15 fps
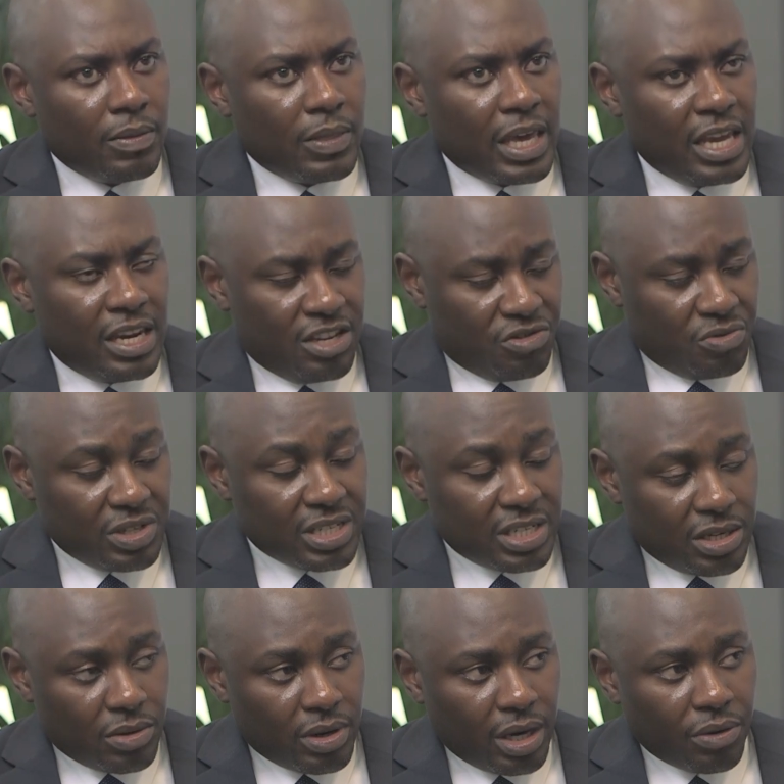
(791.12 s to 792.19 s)
the industry is
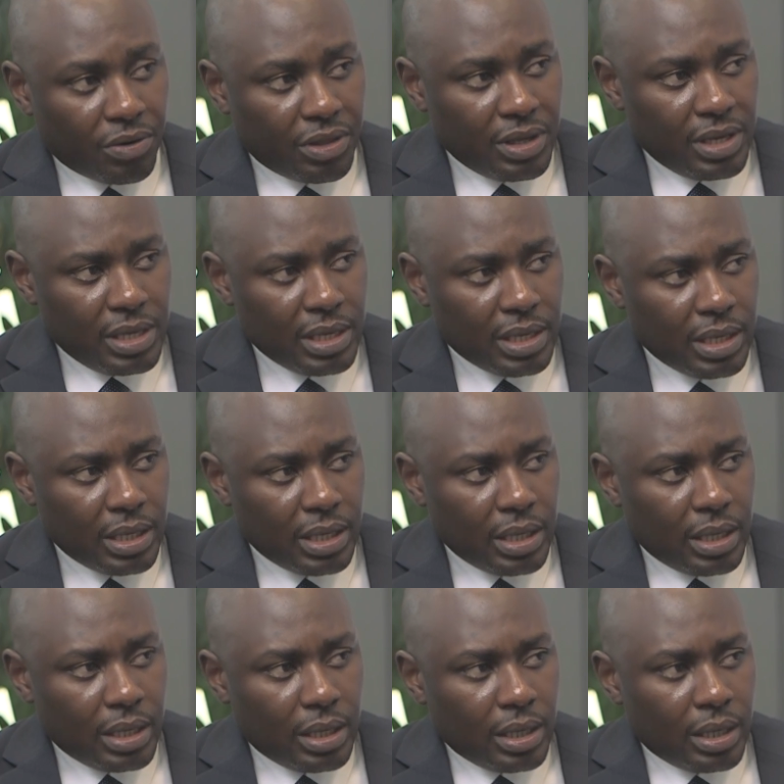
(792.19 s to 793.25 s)
still healthy,
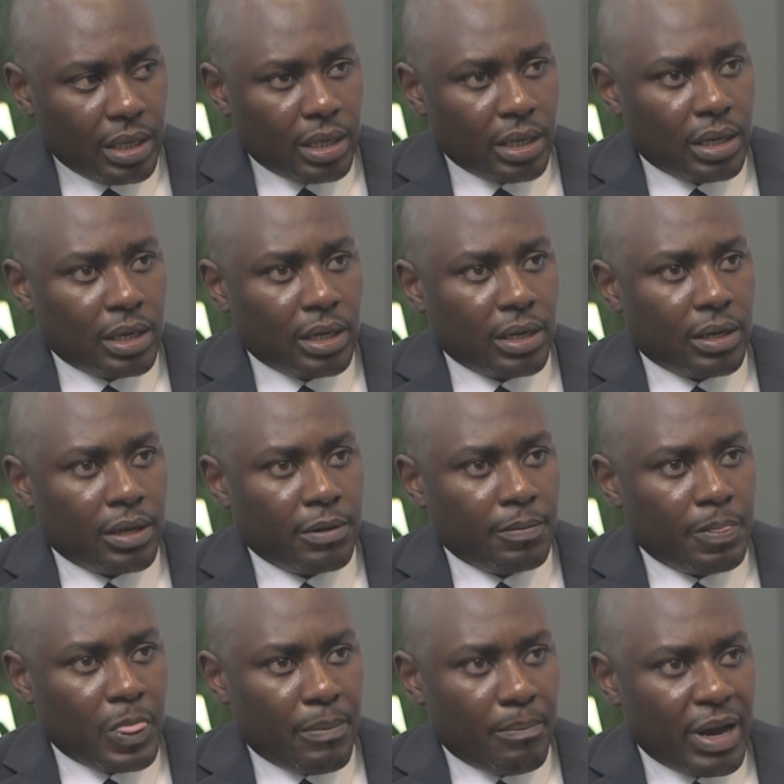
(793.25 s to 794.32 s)

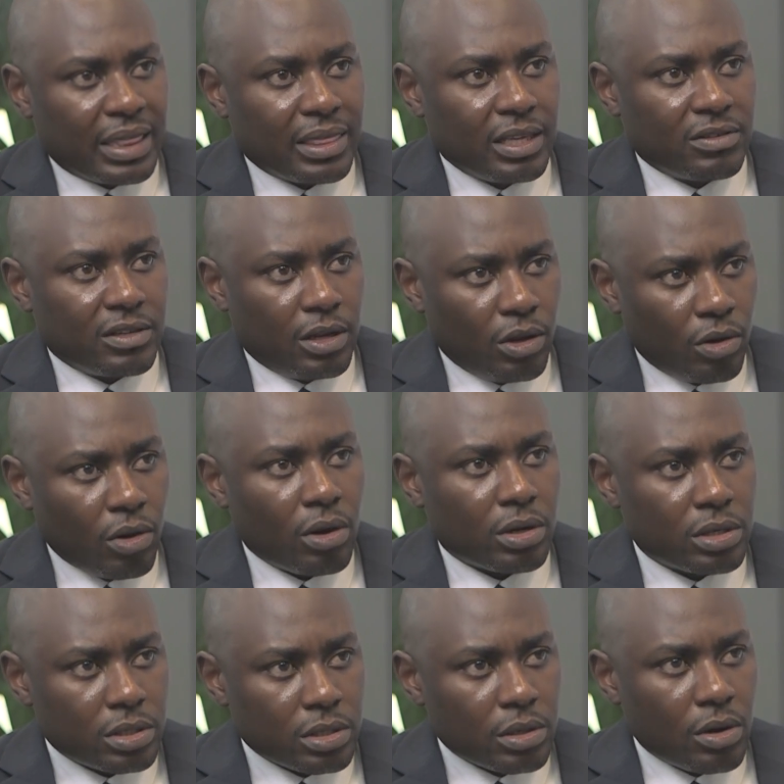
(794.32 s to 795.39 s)
but there's a
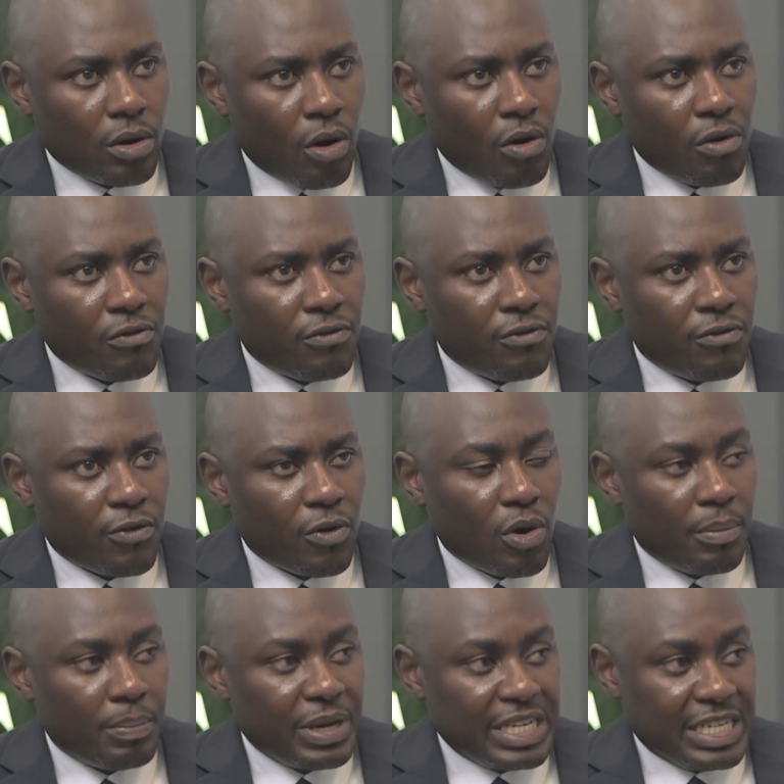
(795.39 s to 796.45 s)
lot of
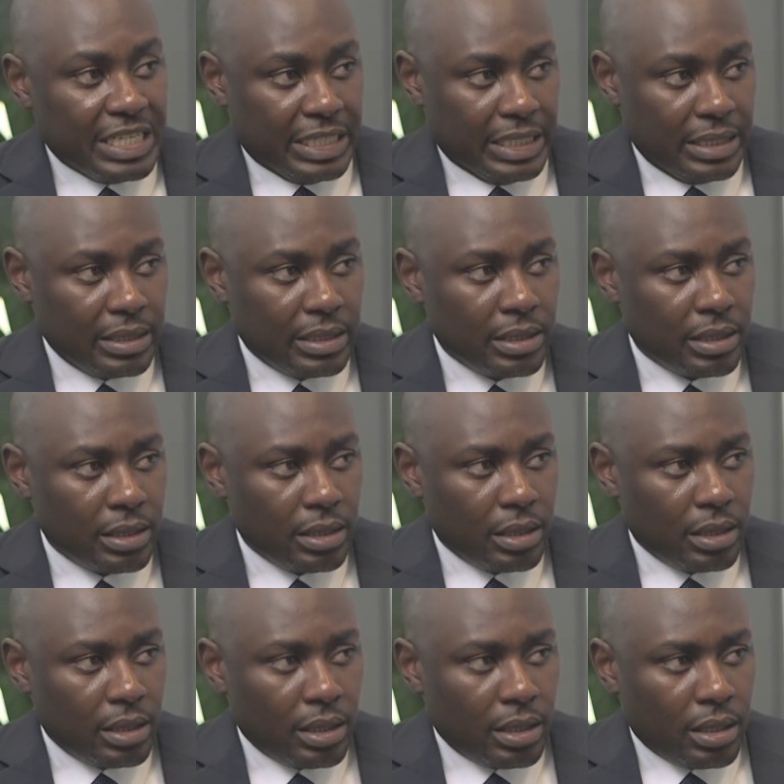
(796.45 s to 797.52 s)
competition.
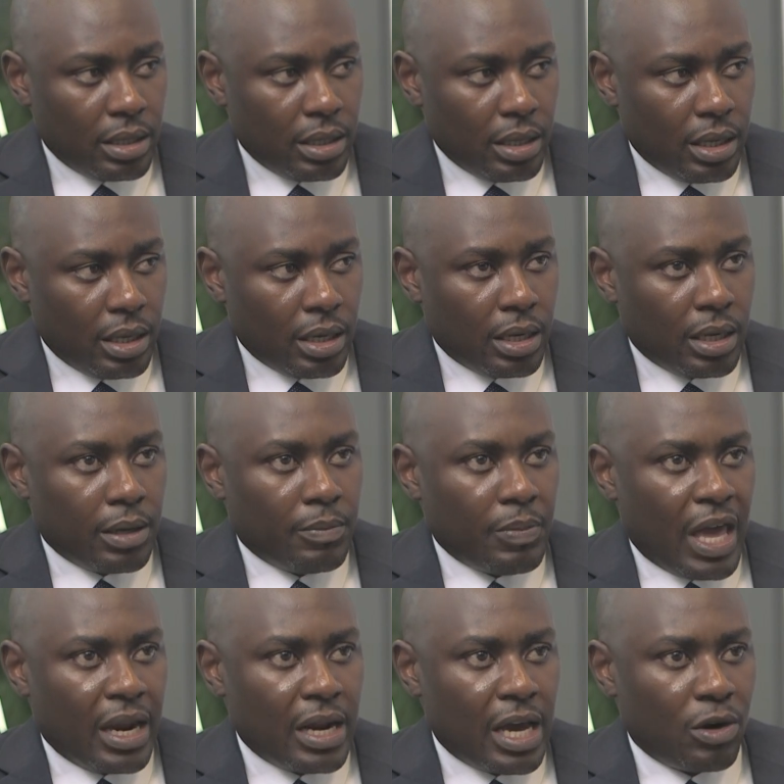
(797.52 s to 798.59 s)

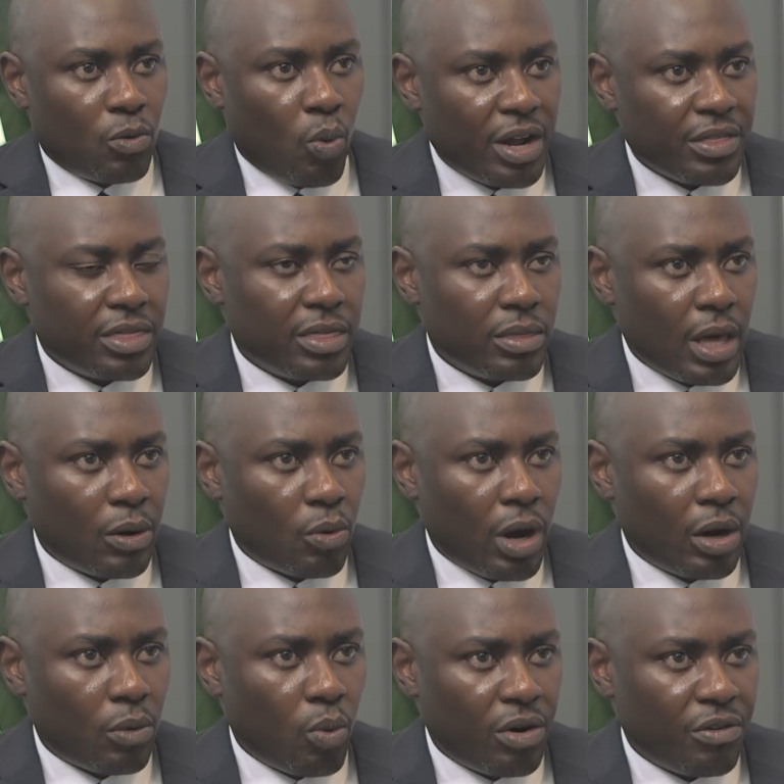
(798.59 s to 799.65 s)
And
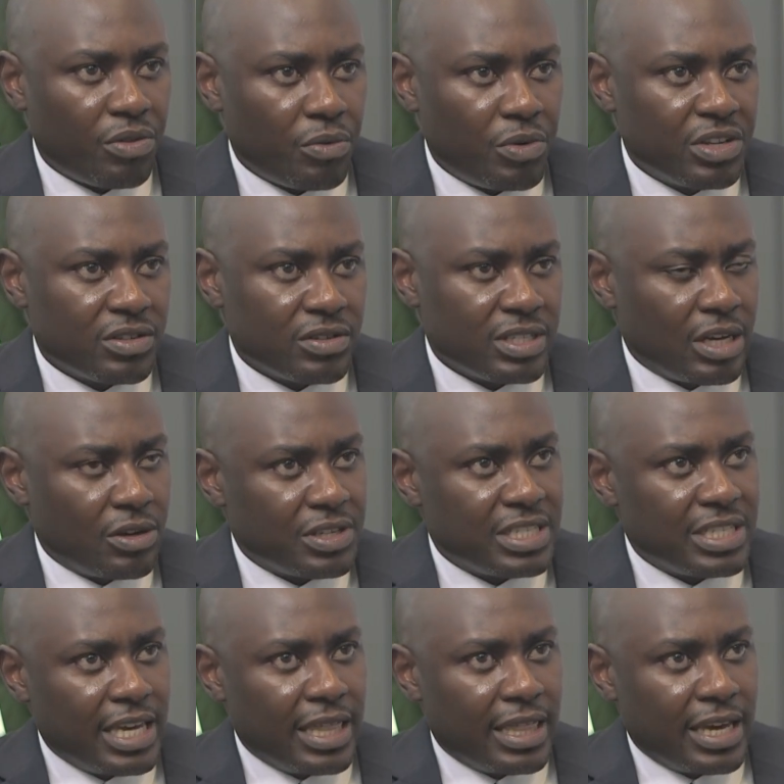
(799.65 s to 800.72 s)
one of the reasons I'll
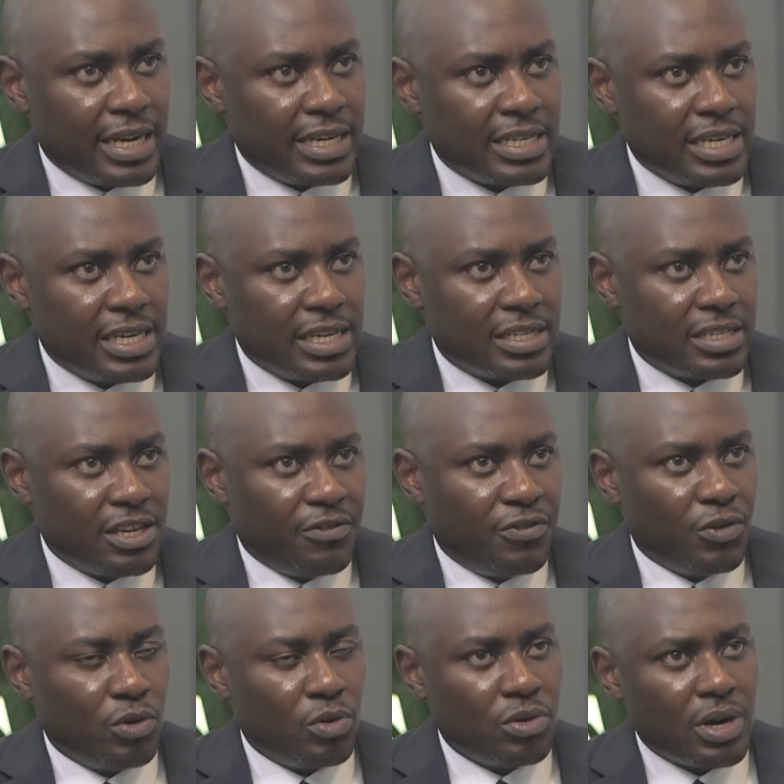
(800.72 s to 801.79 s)
say that is if
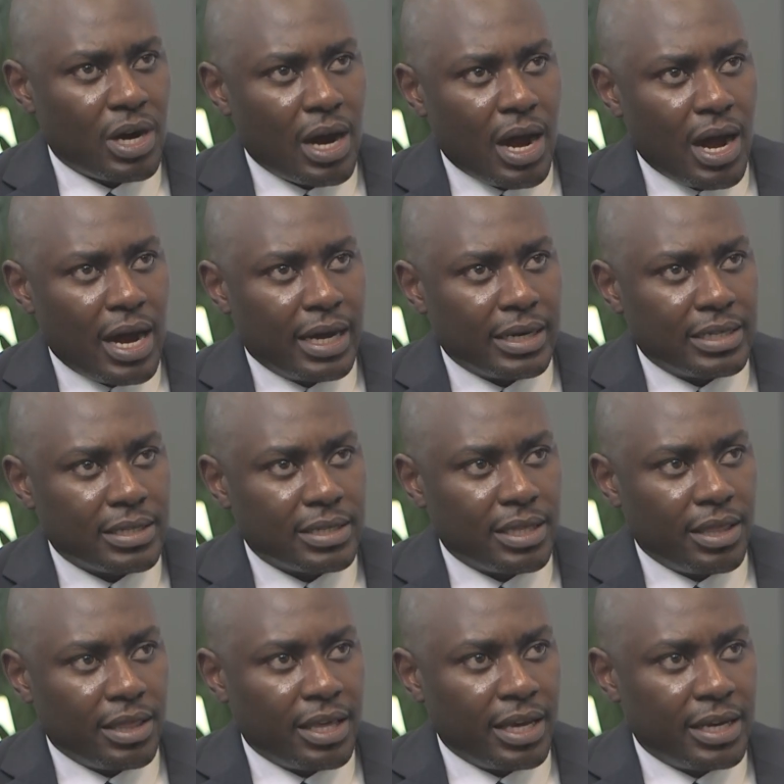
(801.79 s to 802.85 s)
you look at
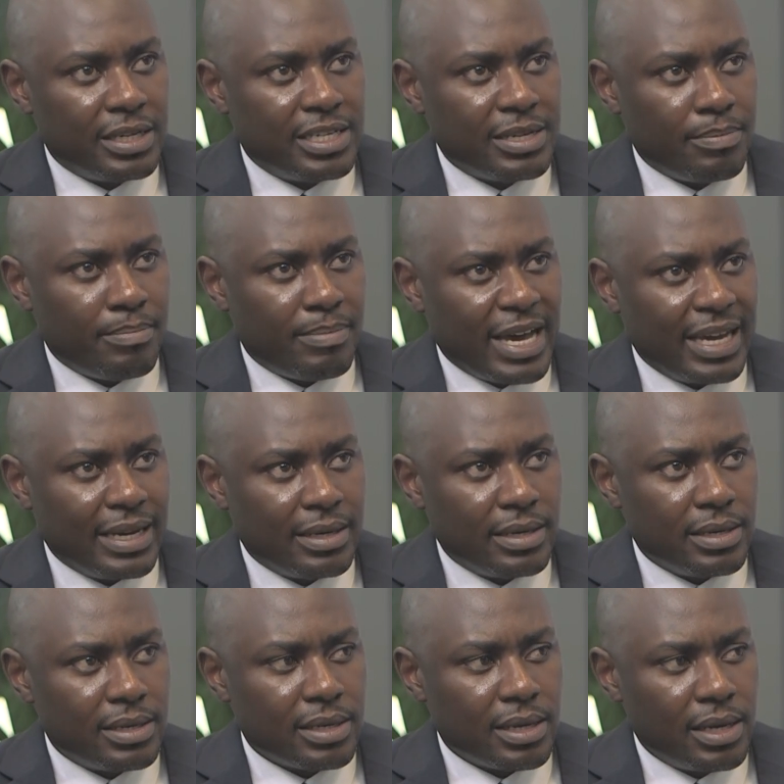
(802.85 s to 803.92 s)
the
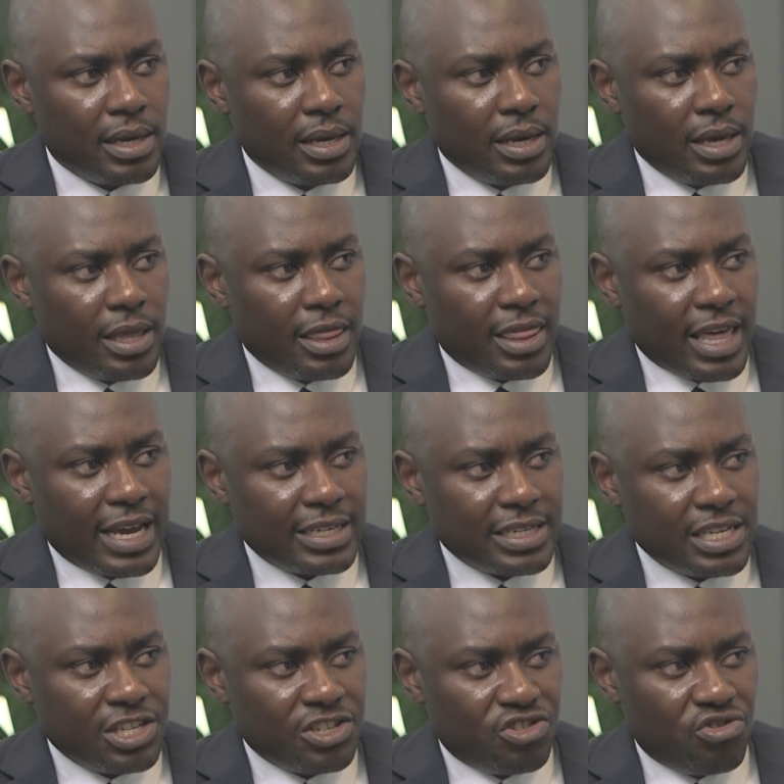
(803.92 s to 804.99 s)
demand that
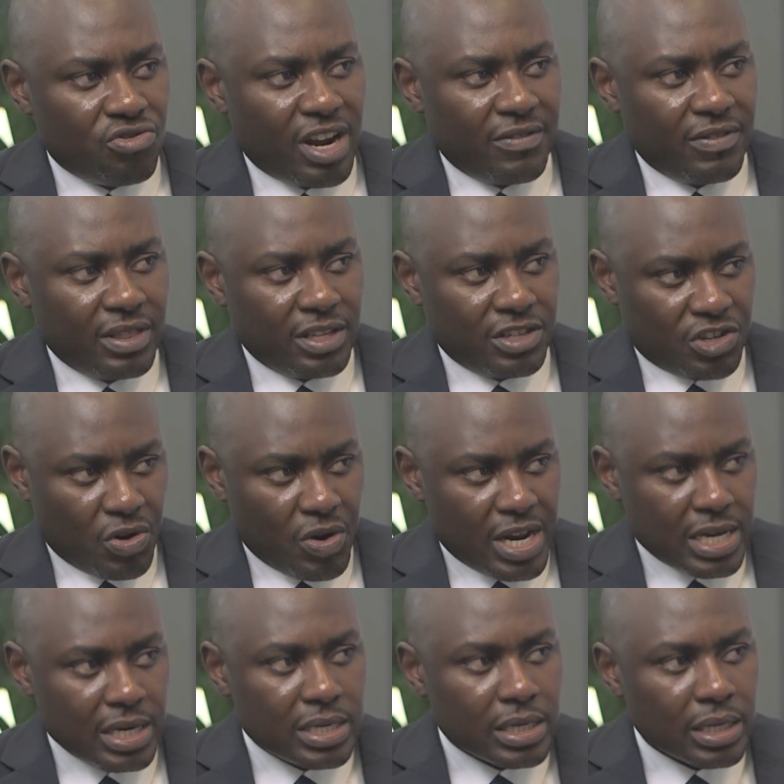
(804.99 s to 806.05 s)
is driving this
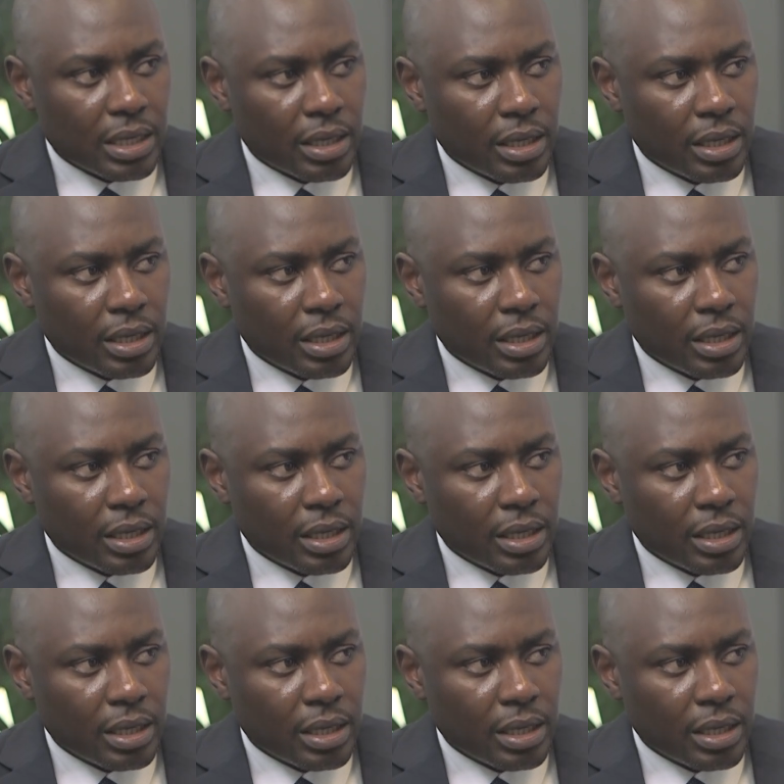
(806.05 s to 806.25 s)
credit,